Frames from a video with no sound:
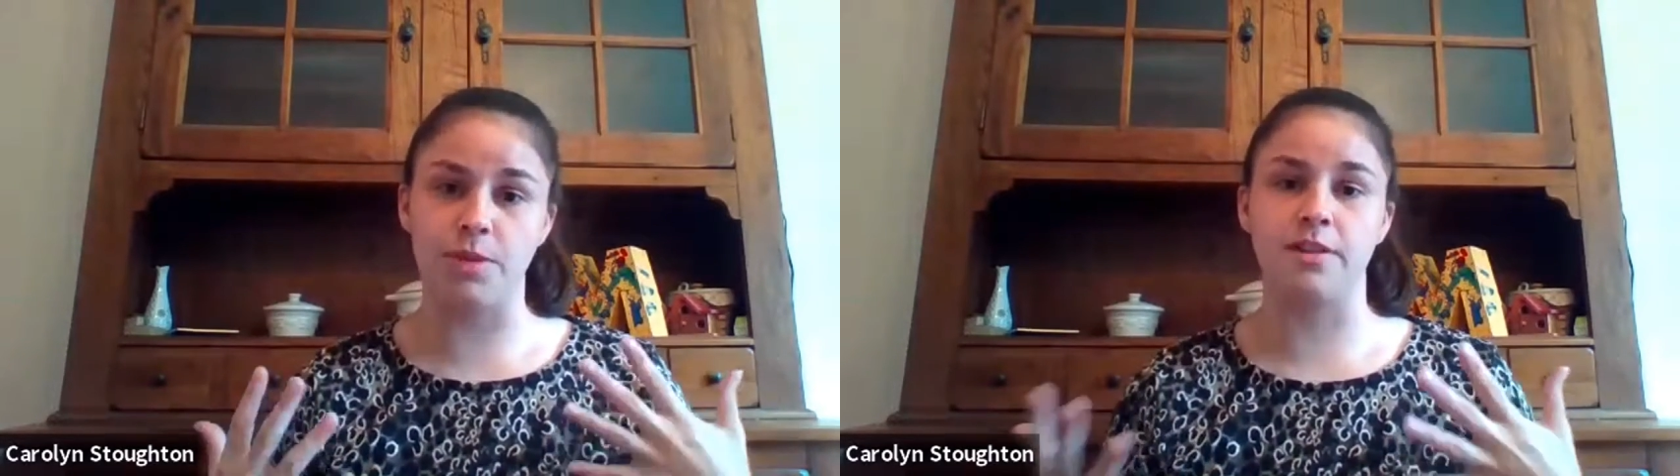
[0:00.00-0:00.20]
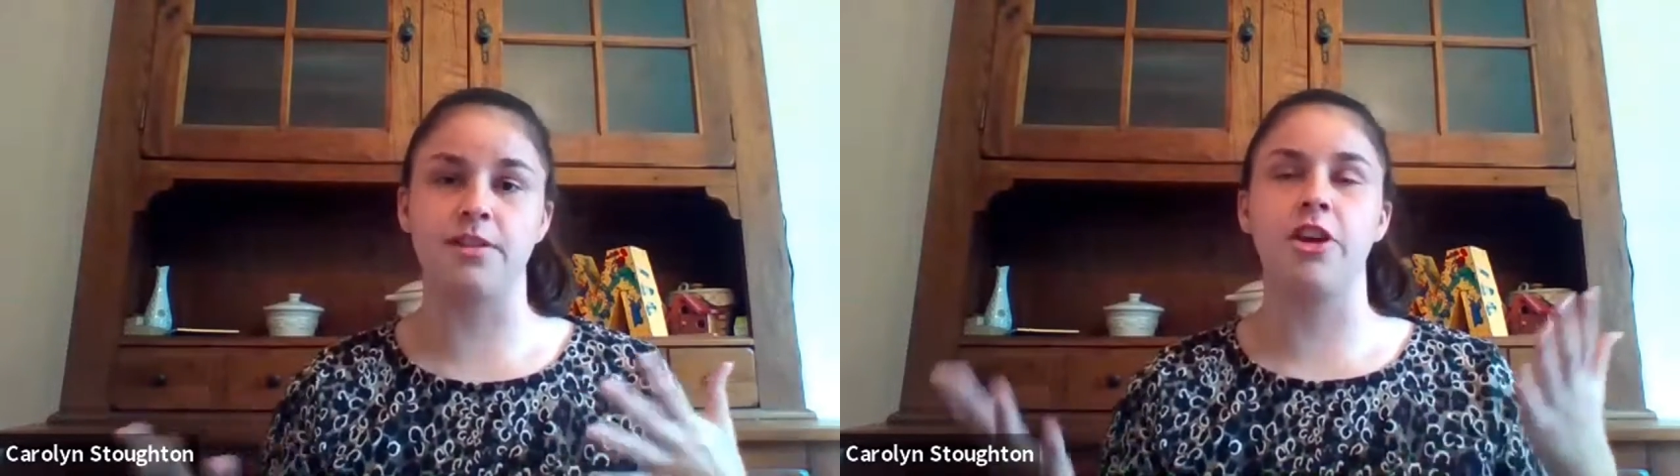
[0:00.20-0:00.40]

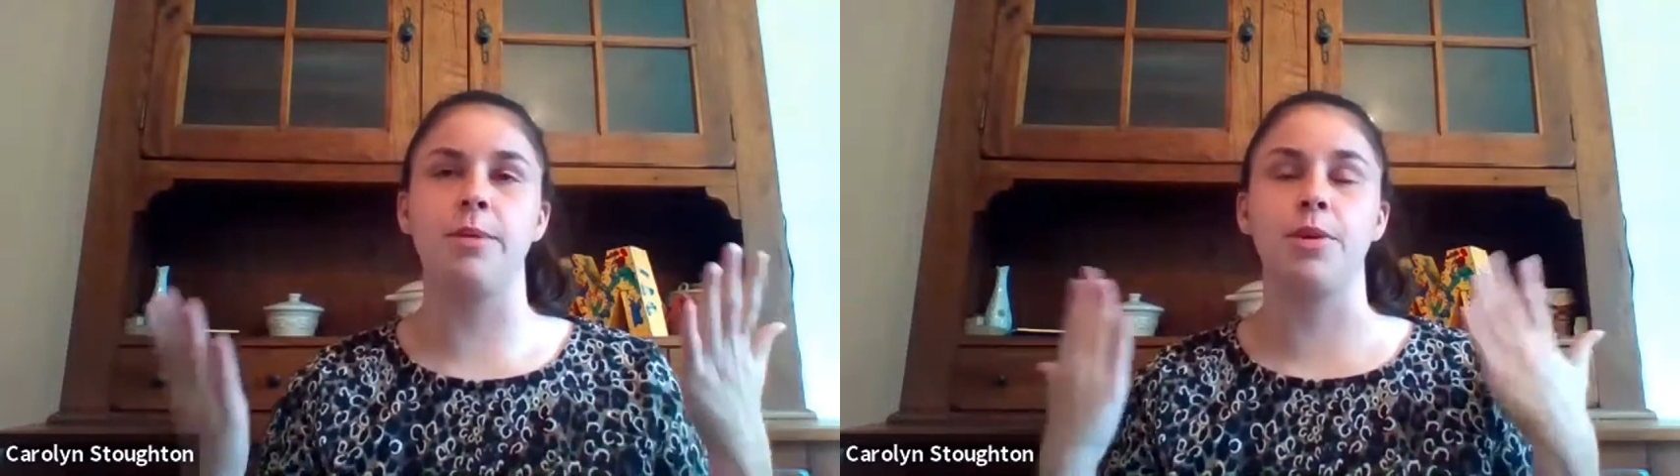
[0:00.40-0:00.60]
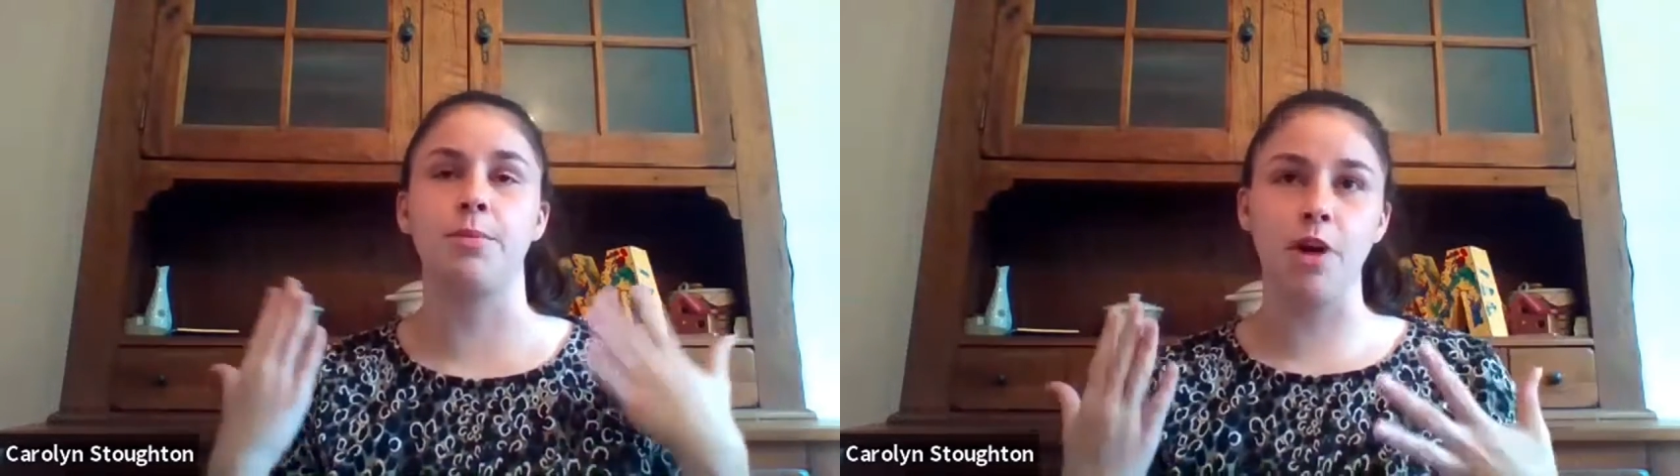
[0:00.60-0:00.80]
because they're
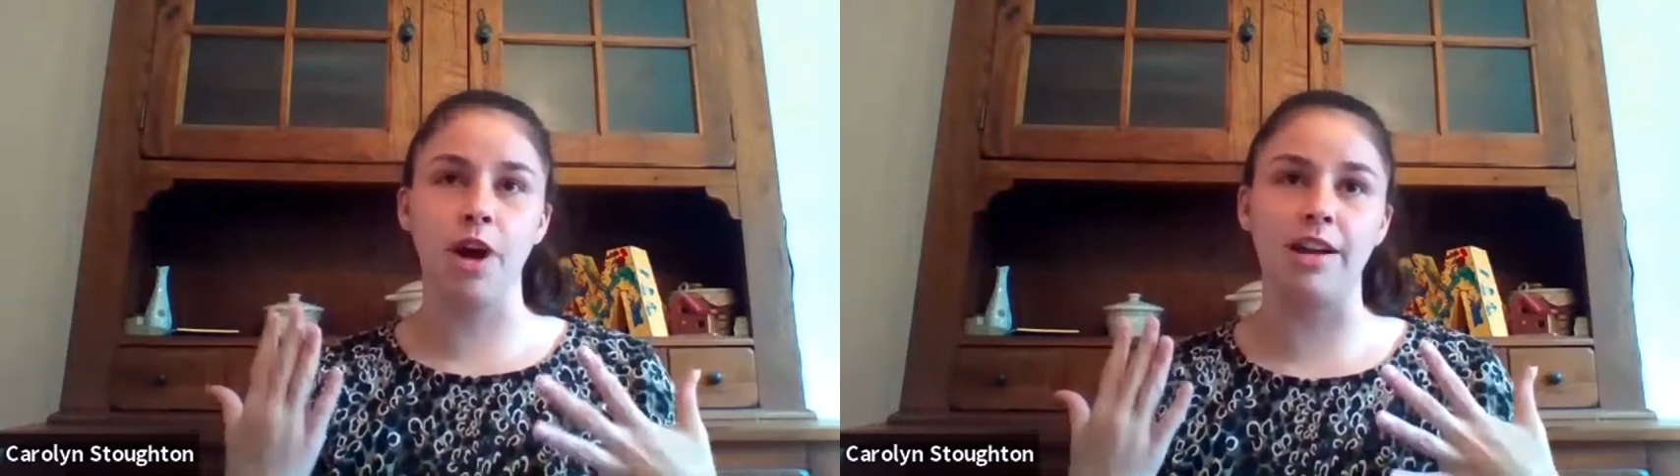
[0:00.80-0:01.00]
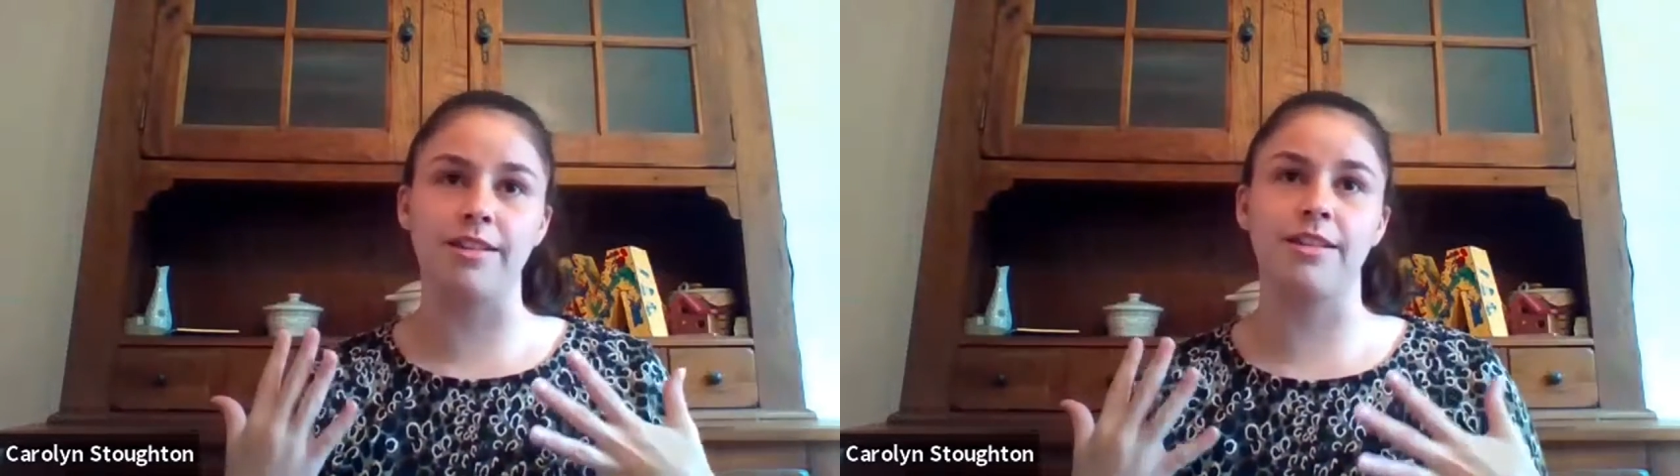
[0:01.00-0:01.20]
able to
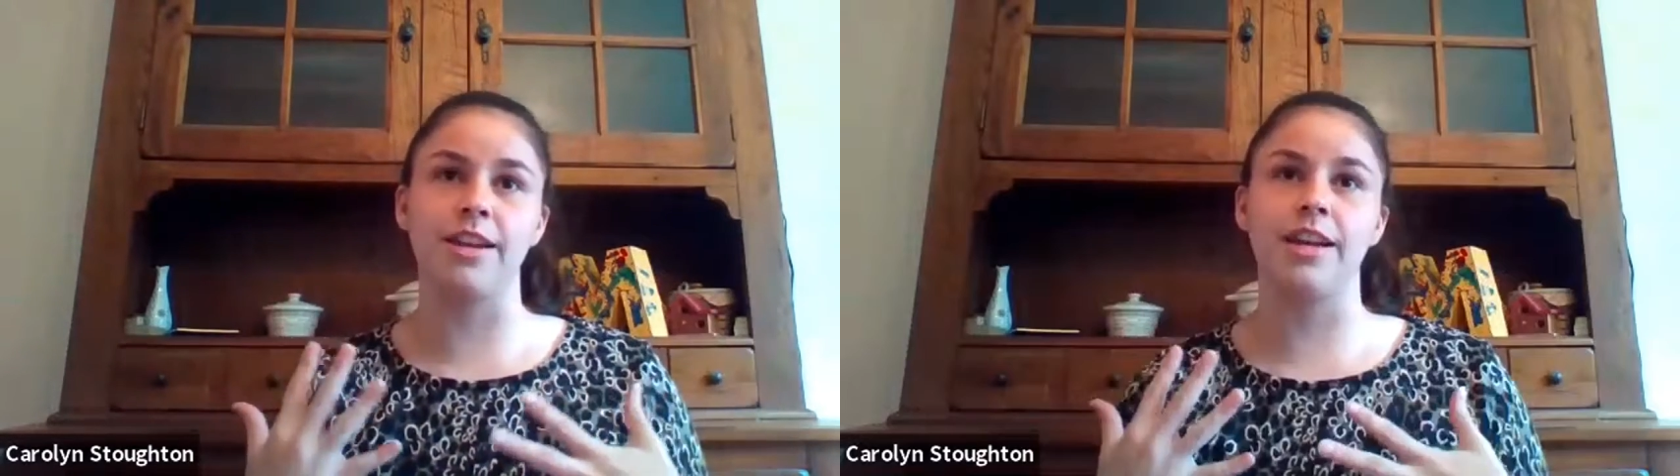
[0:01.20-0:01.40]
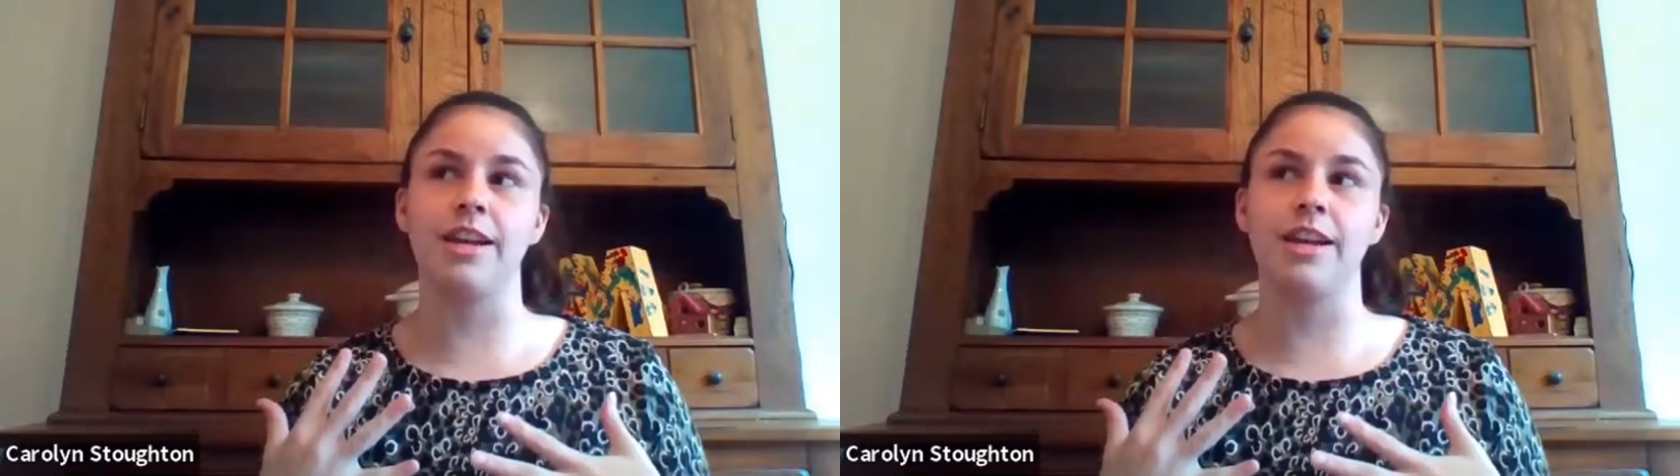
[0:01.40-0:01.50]
process it